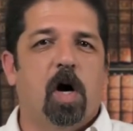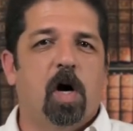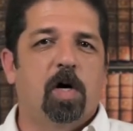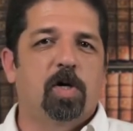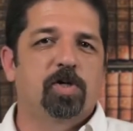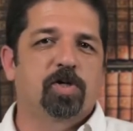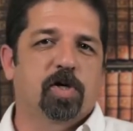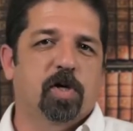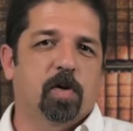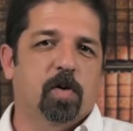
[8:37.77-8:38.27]

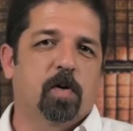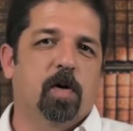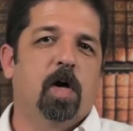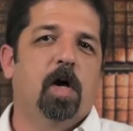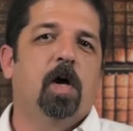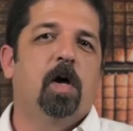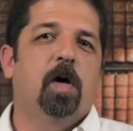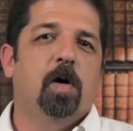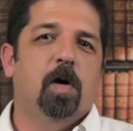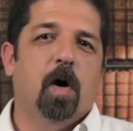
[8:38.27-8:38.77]
also
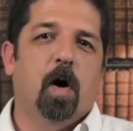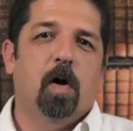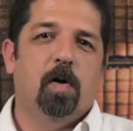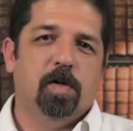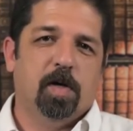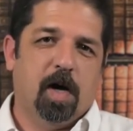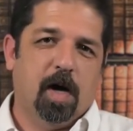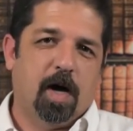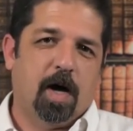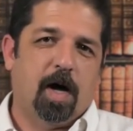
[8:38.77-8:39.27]

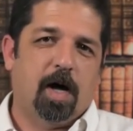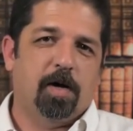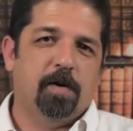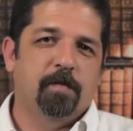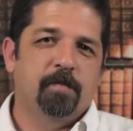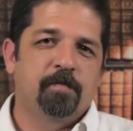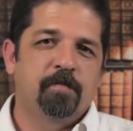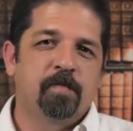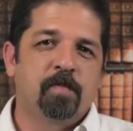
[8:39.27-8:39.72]
called God.